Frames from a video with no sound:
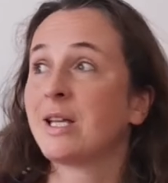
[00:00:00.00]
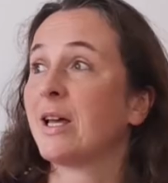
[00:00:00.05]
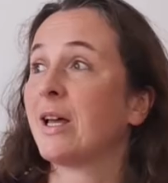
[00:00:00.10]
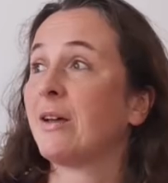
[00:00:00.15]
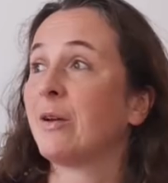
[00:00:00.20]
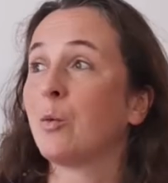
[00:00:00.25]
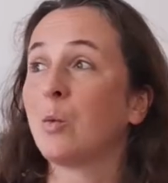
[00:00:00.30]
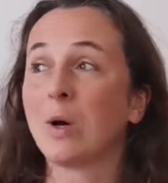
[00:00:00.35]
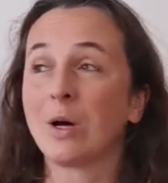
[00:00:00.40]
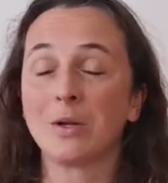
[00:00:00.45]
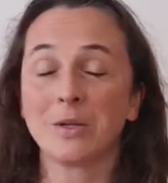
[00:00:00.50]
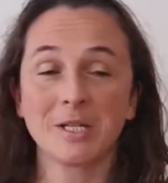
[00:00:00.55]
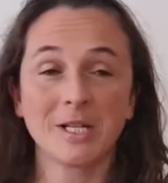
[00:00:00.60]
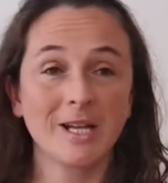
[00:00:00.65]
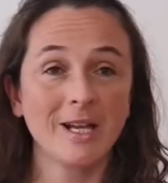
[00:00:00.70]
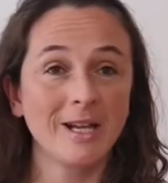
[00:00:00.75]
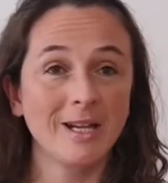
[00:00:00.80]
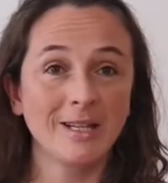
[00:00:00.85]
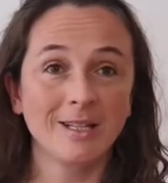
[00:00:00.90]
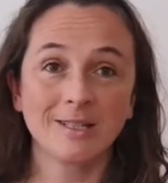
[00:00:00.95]
will
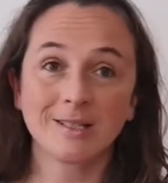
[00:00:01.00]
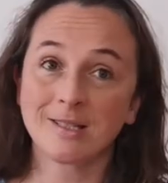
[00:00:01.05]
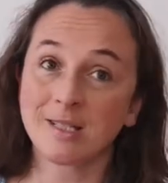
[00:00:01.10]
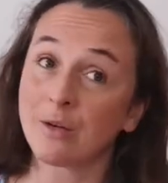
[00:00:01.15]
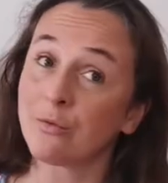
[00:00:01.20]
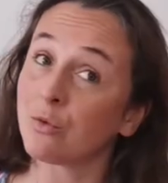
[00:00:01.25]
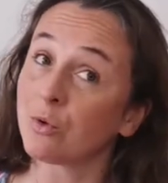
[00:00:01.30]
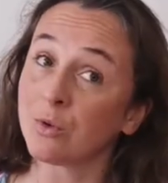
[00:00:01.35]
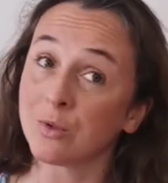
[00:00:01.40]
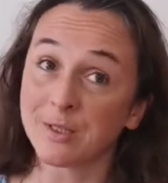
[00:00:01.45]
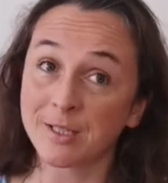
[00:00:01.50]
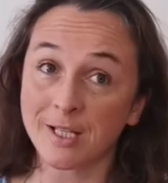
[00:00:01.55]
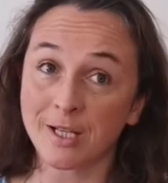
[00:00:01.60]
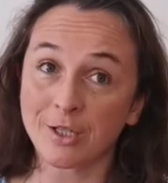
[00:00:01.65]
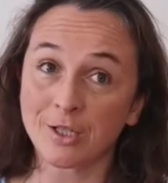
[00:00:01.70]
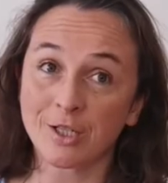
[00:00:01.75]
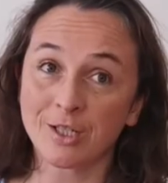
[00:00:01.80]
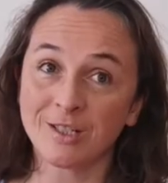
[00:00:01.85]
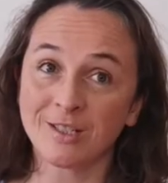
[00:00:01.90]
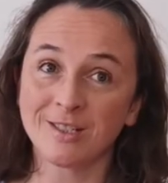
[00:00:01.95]
take several
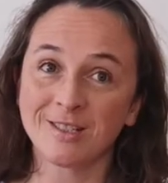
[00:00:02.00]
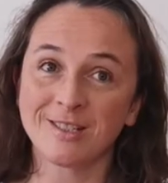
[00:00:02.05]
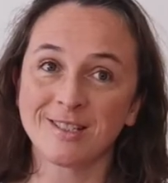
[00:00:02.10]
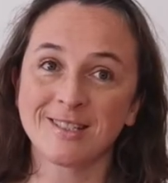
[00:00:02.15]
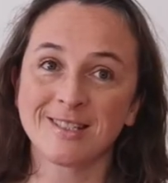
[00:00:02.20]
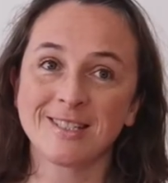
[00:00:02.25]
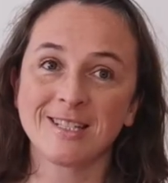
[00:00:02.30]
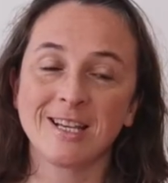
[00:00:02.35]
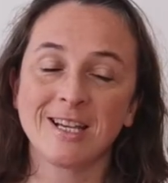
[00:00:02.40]
sessions.